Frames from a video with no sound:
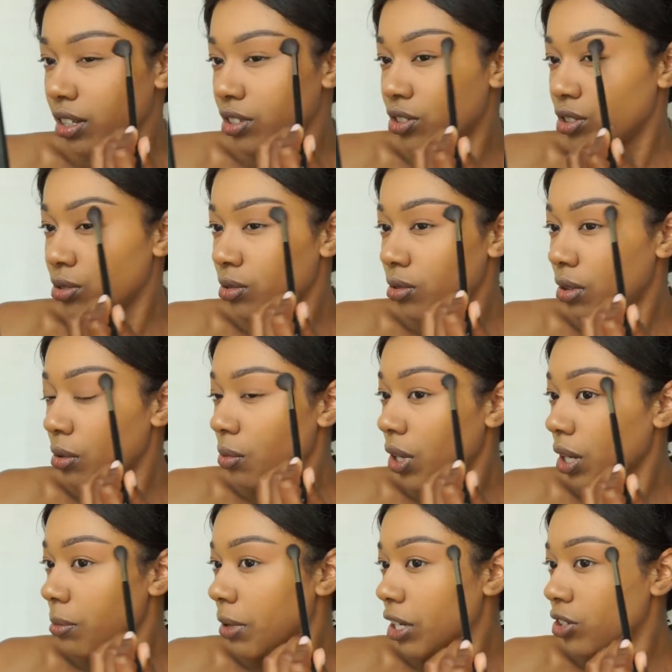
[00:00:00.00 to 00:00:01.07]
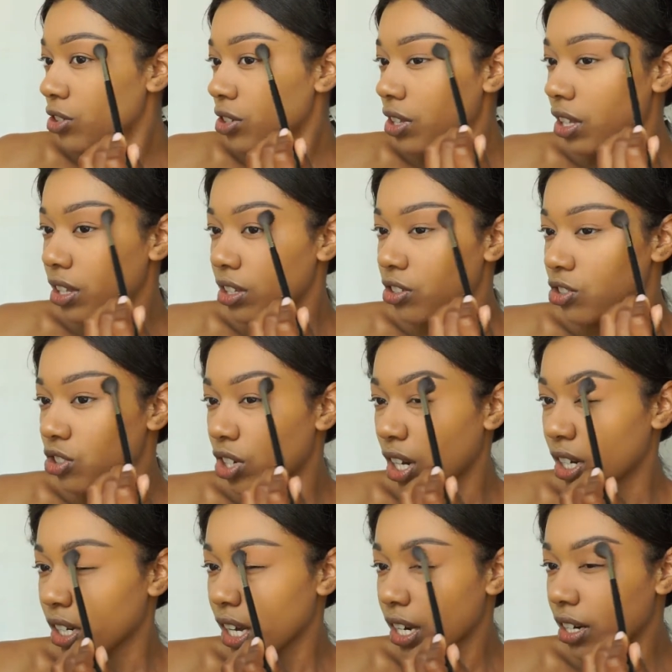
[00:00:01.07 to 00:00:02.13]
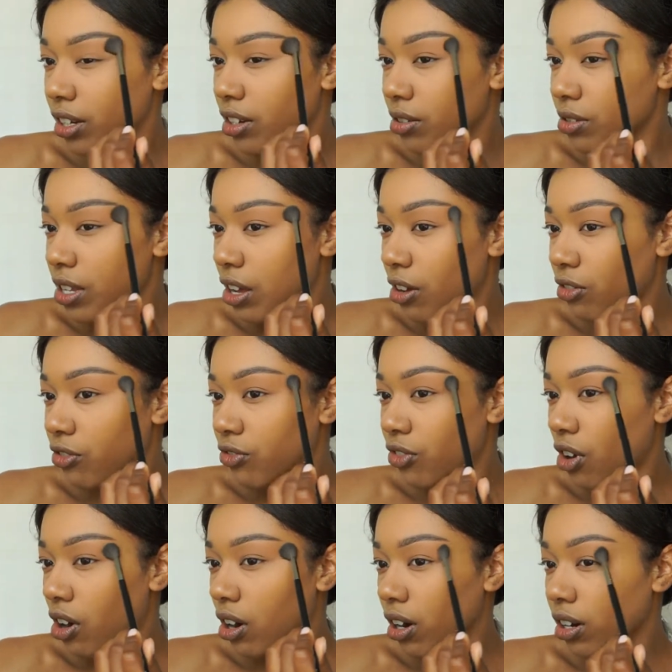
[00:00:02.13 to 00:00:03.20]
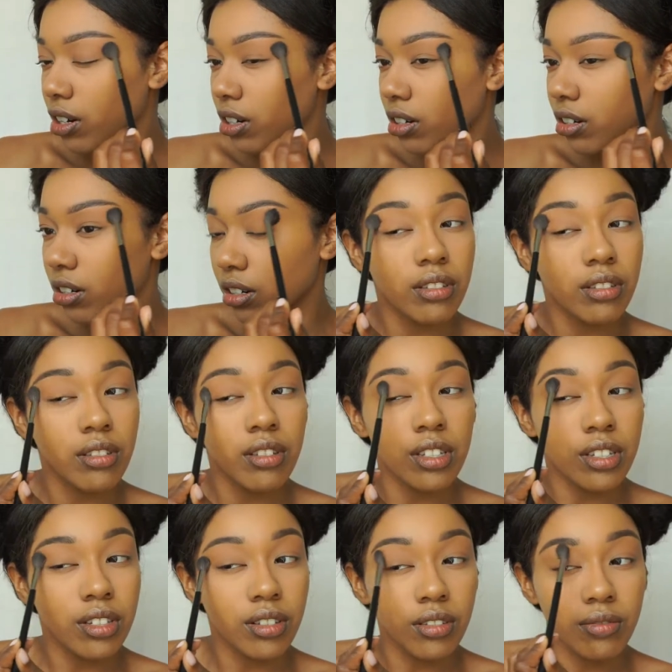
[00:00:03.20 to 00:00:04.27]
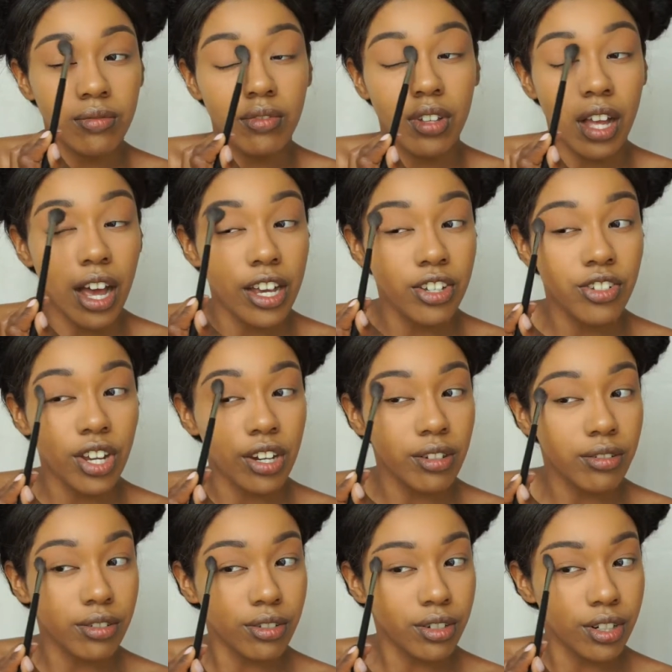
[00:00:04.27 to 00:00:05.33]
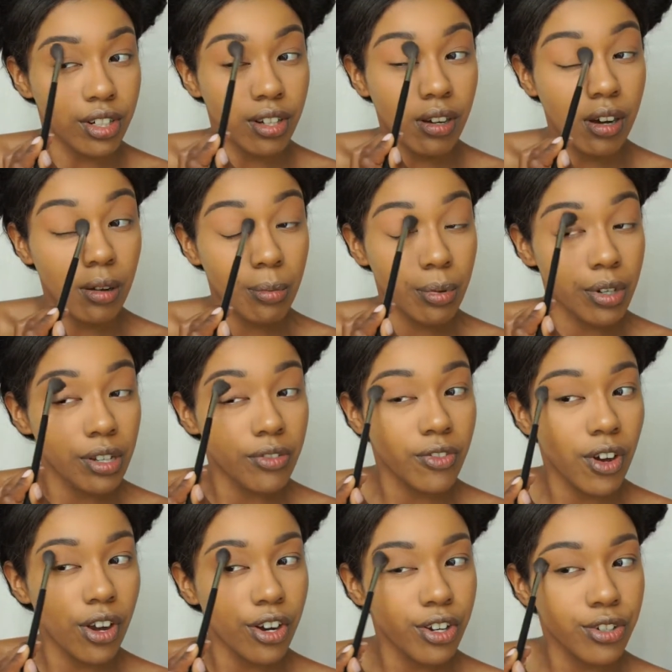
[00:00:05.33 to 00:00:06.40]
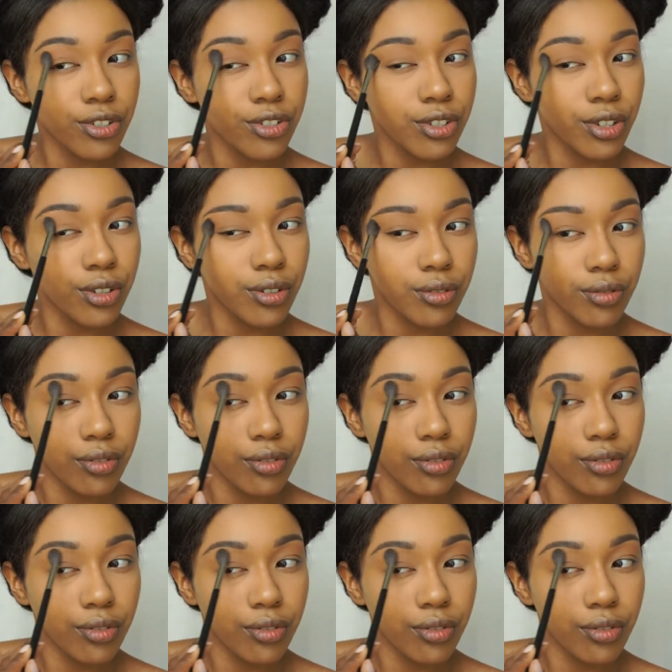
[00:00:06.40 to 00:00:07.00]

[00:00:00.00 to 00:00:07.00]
I do wanna make sure that this shade kind of goes out far. This eyeshadow is gonna go out pretty far, so